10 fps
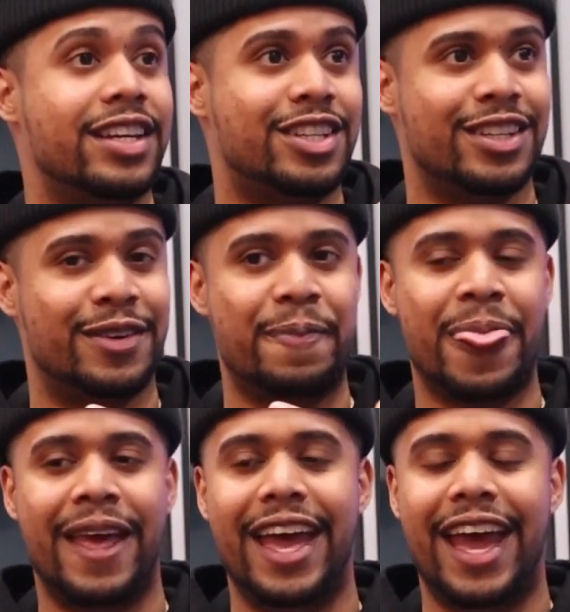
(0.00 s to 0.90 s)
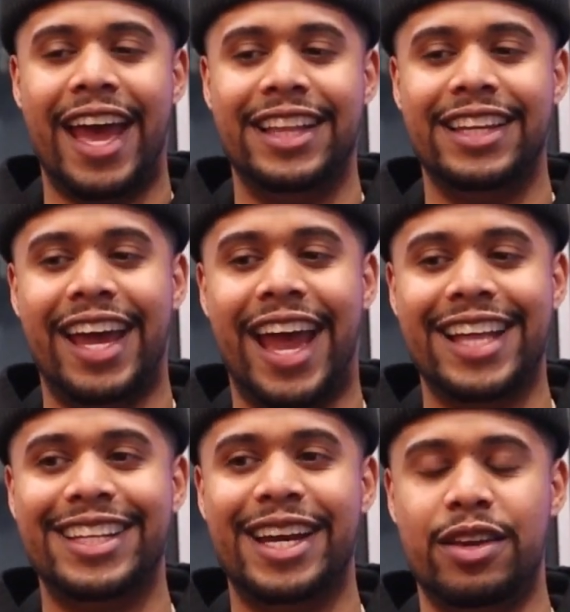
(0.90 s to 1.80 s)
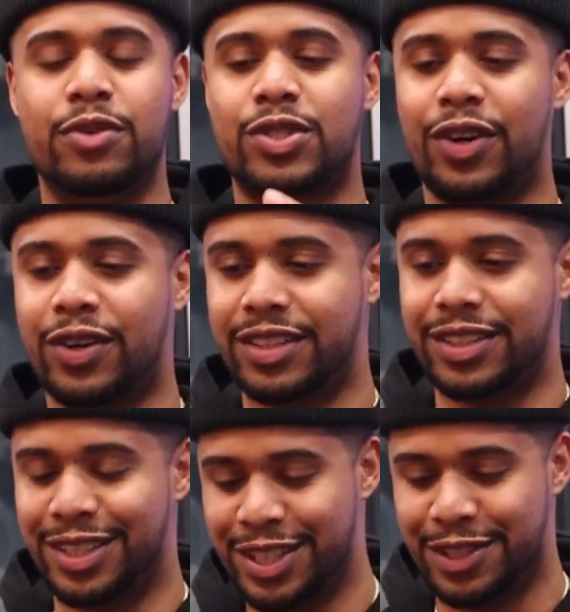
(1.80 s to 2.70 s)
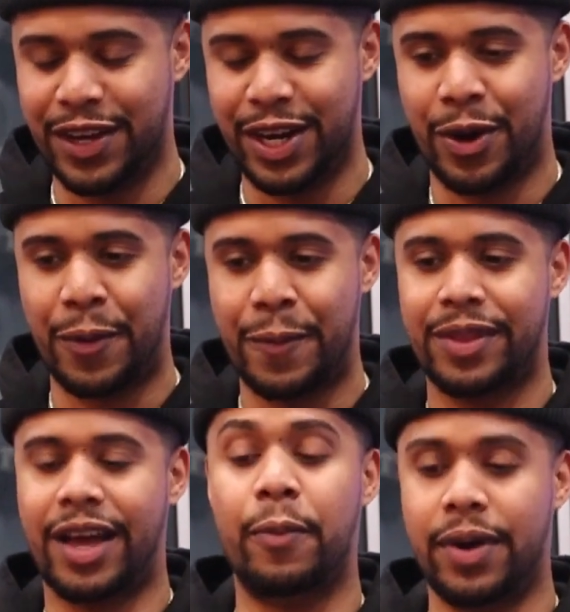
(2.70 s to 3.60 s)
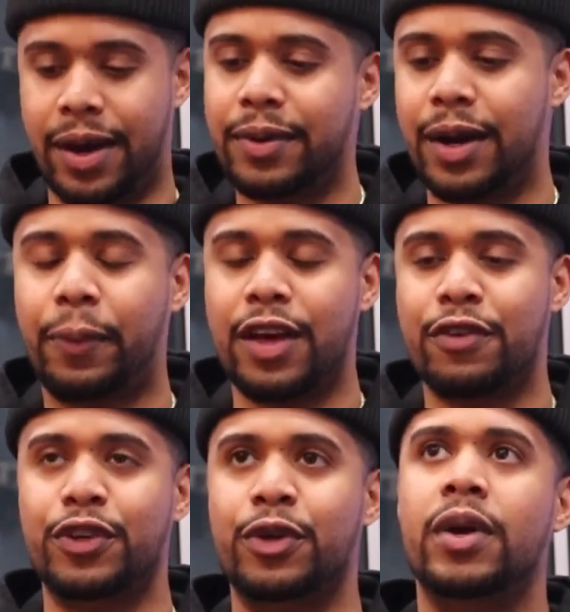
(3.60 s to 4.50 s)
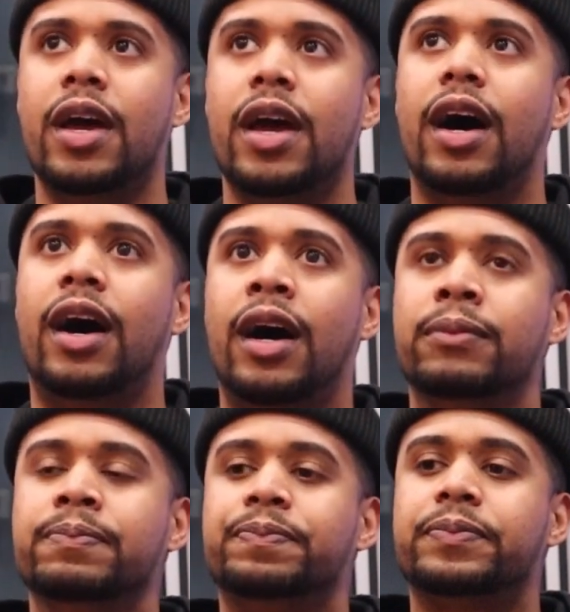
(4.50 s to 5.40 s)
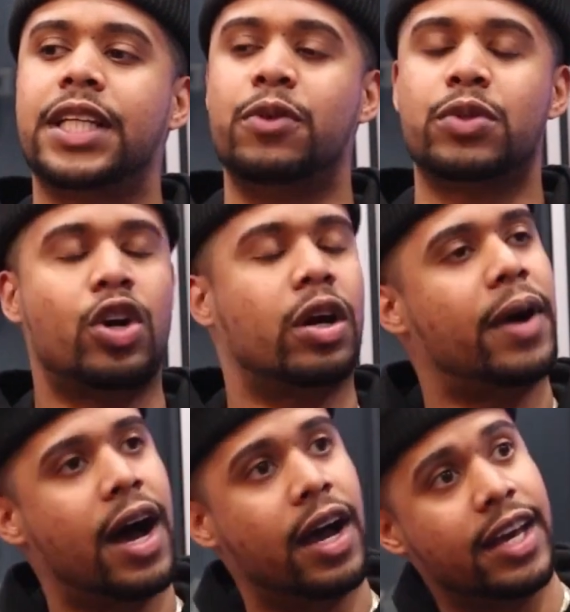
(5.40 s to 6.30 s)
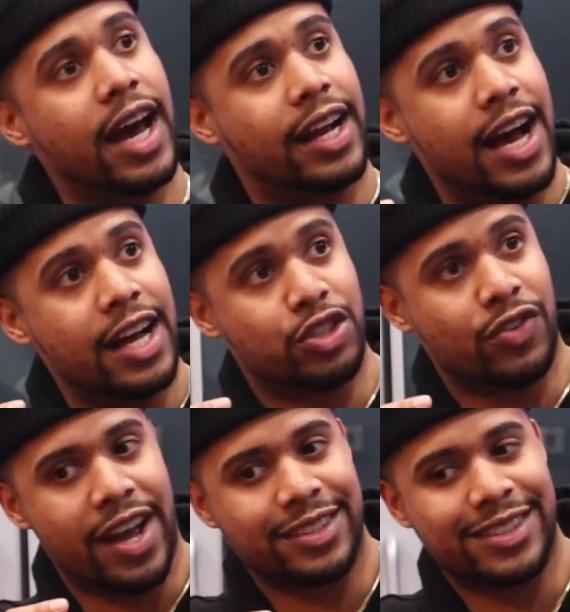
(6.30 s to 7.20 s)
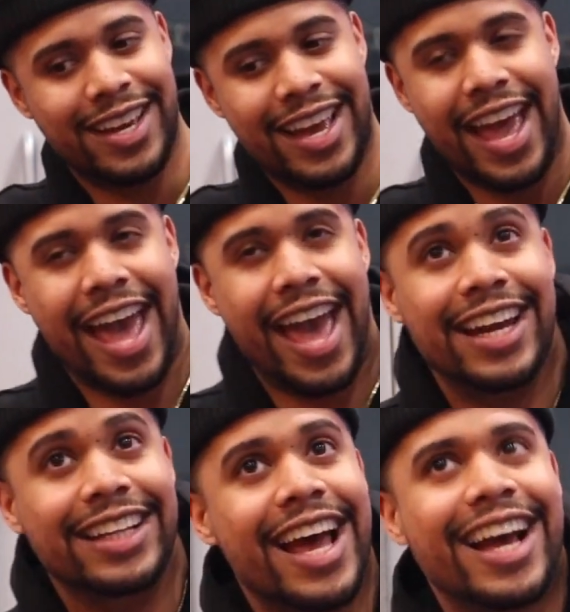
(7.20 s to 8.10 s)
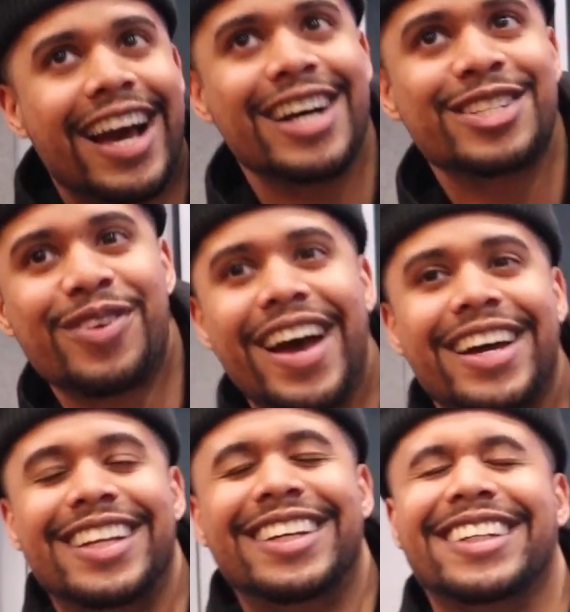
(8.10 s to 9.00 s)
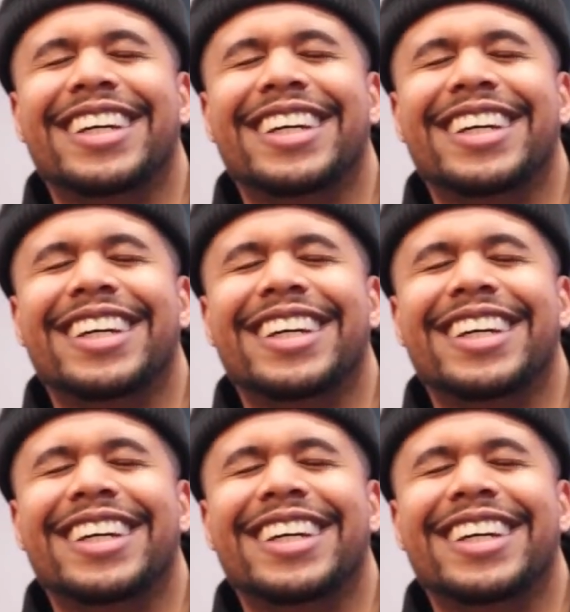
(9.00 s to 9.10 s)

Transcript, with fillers: Nation, and they handed it, he was talking in this video, I'm gonna play it for you. He was talking about how he got a contract, and in that contract,